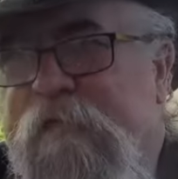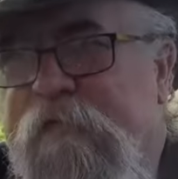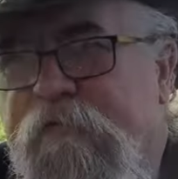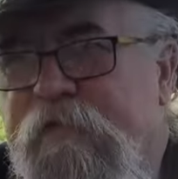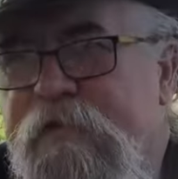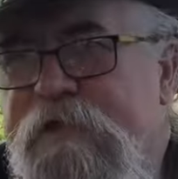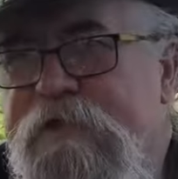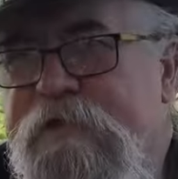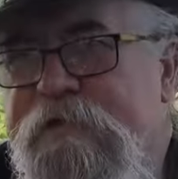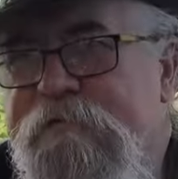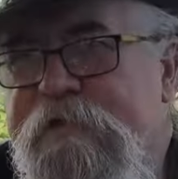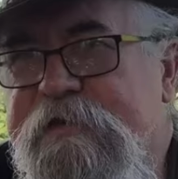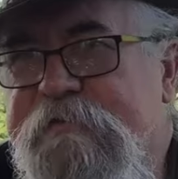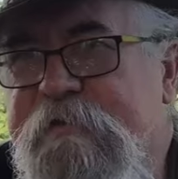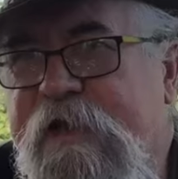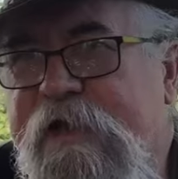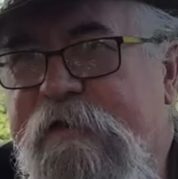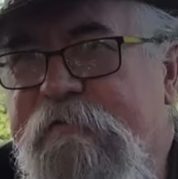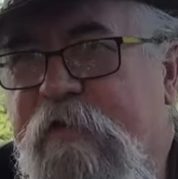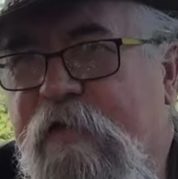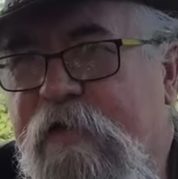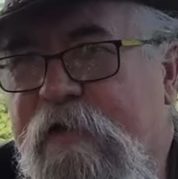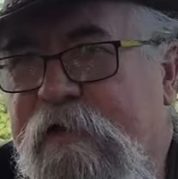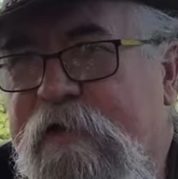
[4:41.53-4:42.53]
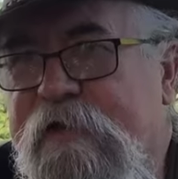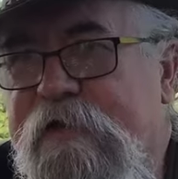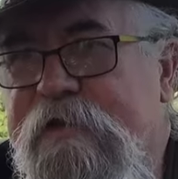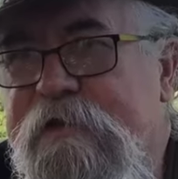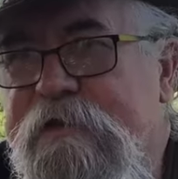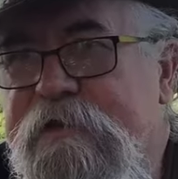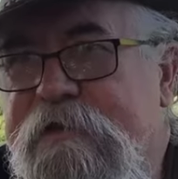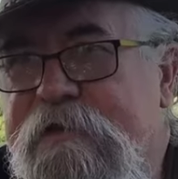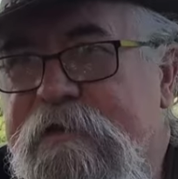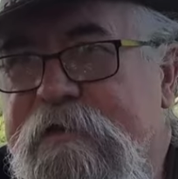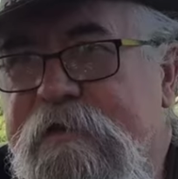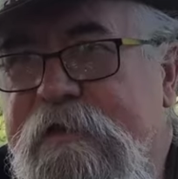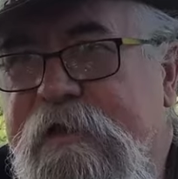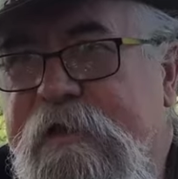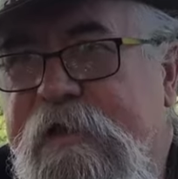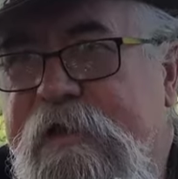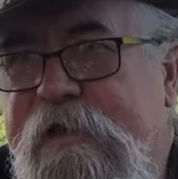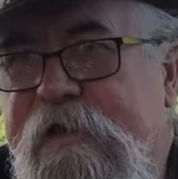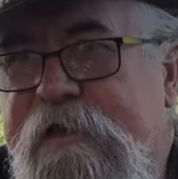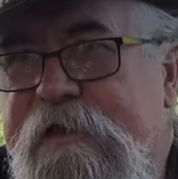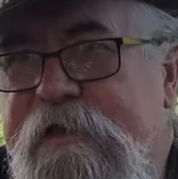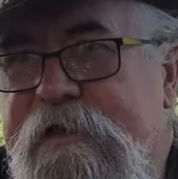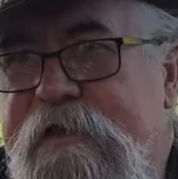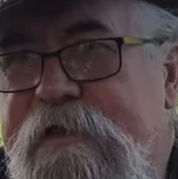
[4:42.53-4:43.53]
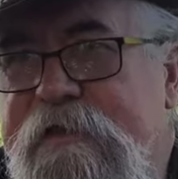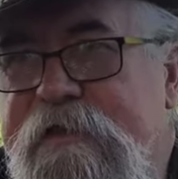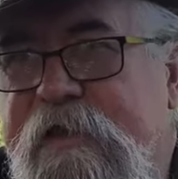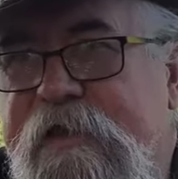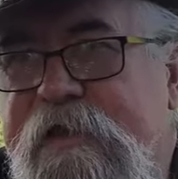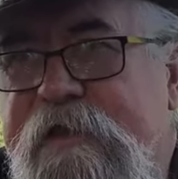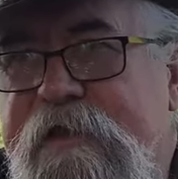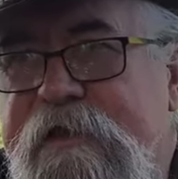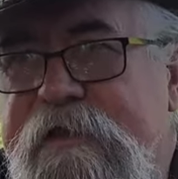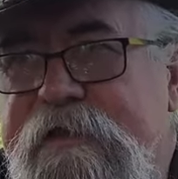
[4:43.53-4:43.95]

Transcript: The reason it's made my list is it